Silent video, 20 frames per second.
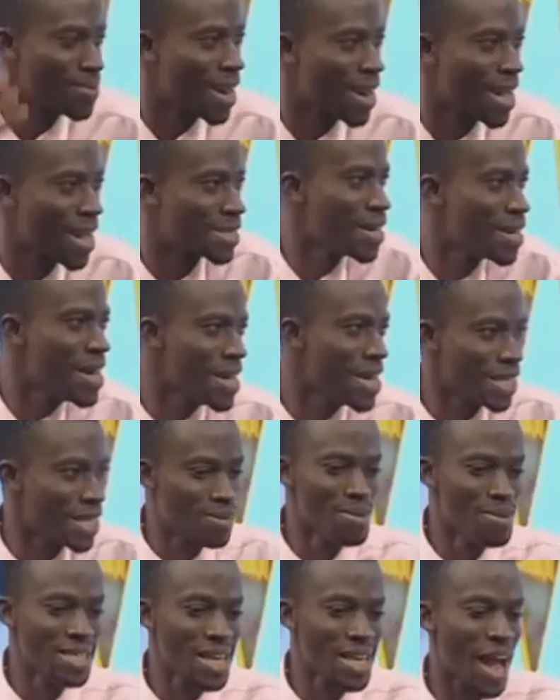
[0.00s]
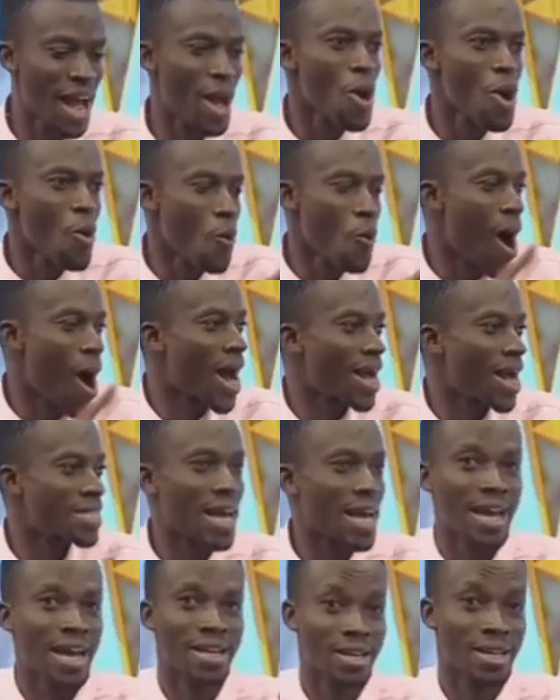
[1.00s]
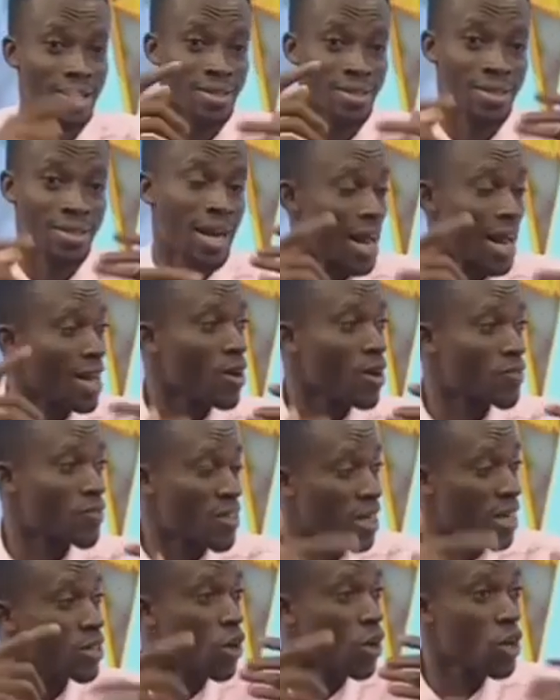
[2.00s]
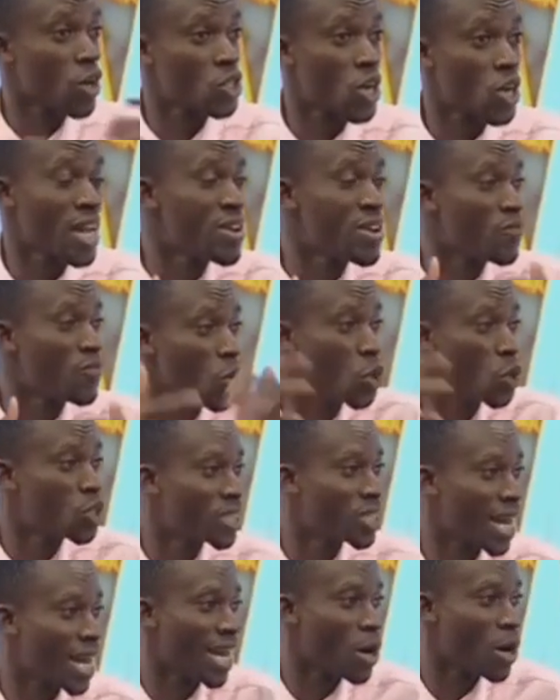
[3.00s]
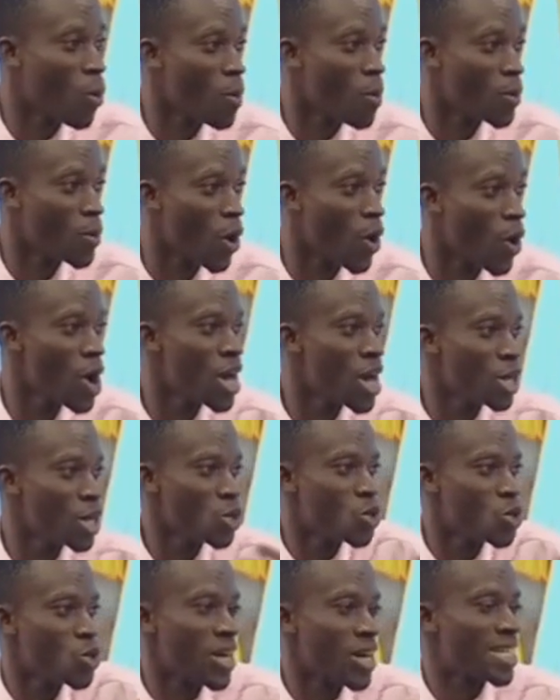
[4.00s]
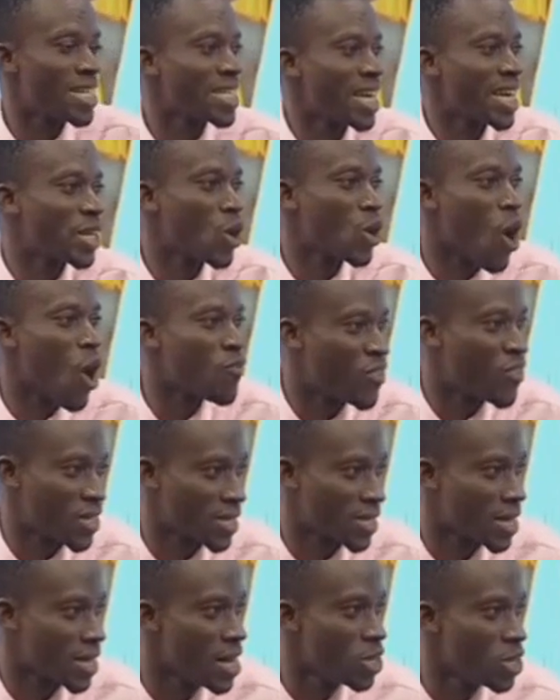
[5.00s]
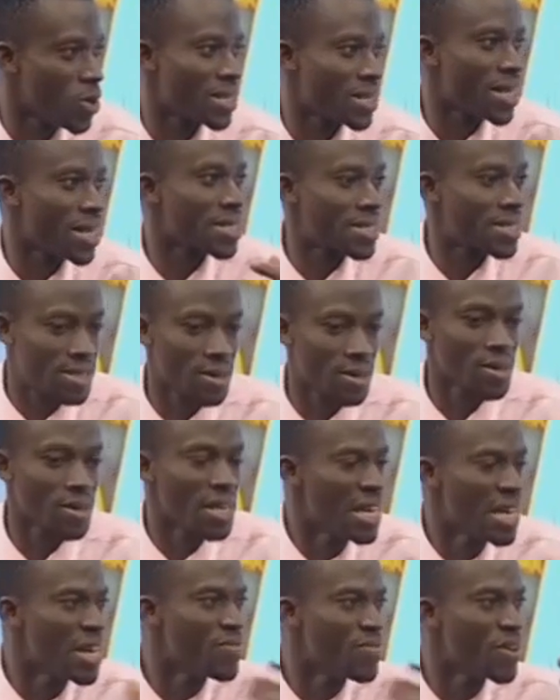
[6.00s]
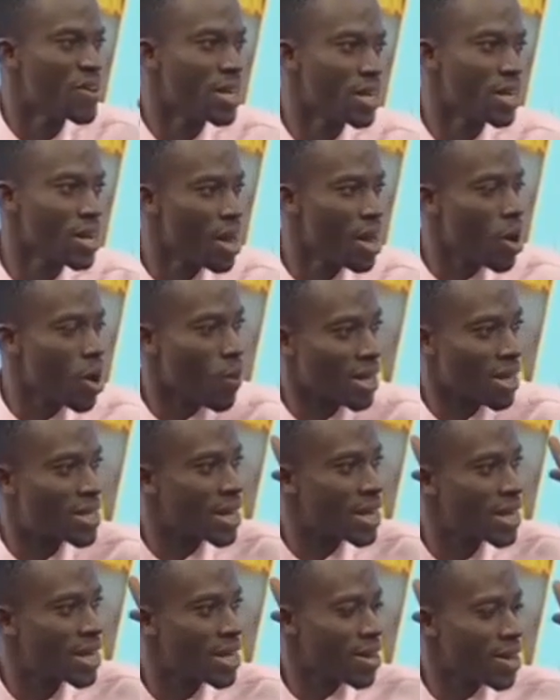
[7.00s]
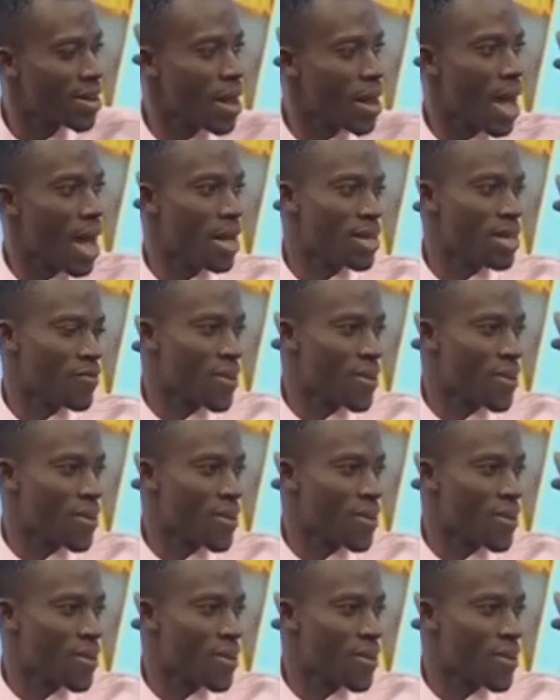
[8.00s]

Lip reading: card. It means that one the kind of technological evolution you are just a novice. You are just still living taking a